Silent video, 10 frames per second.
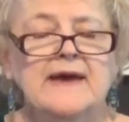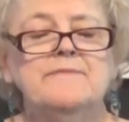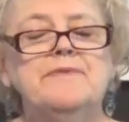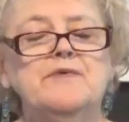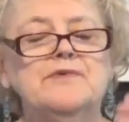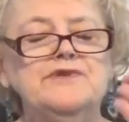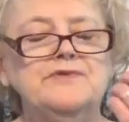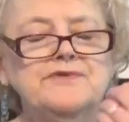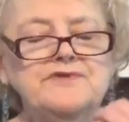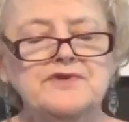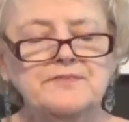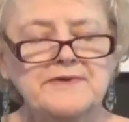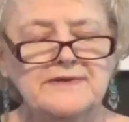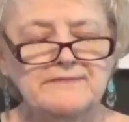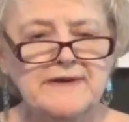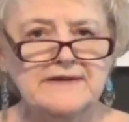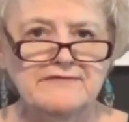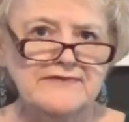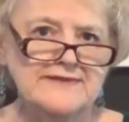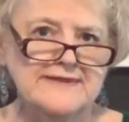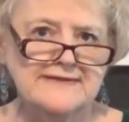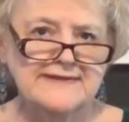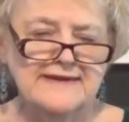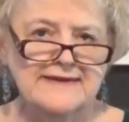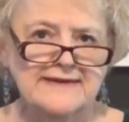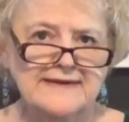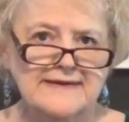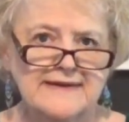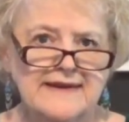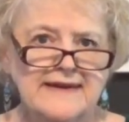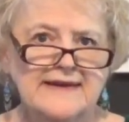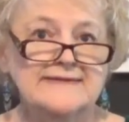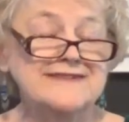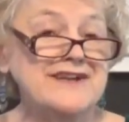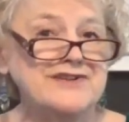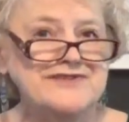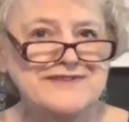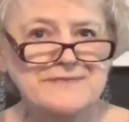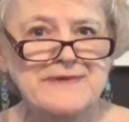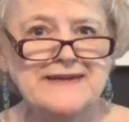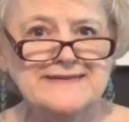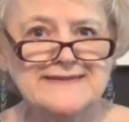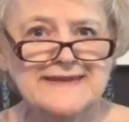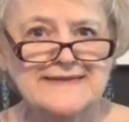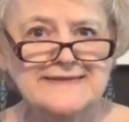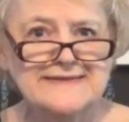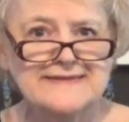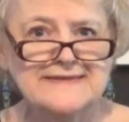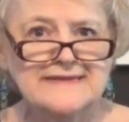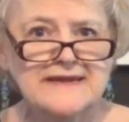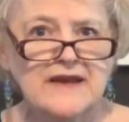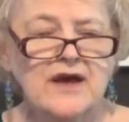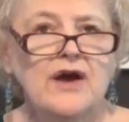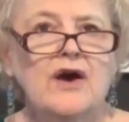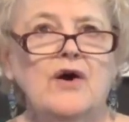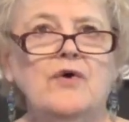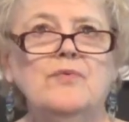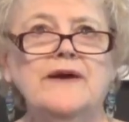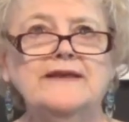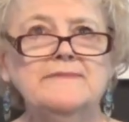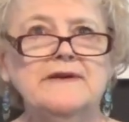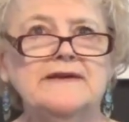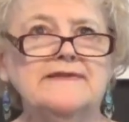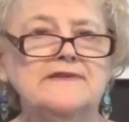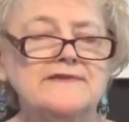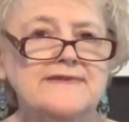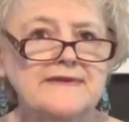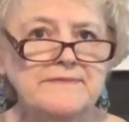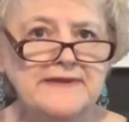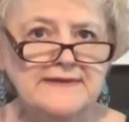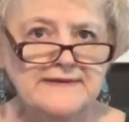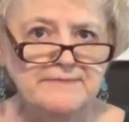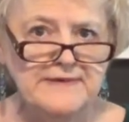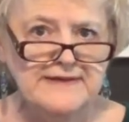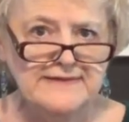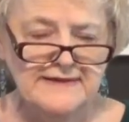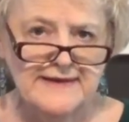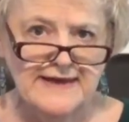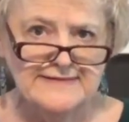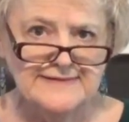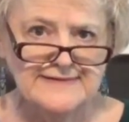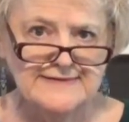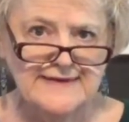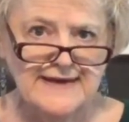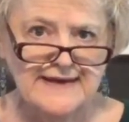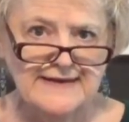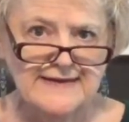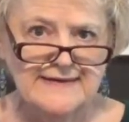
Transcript: But when you interpret it metaphysically, it starts to make sense. Oh, wait a minute, there's something in me that has to die.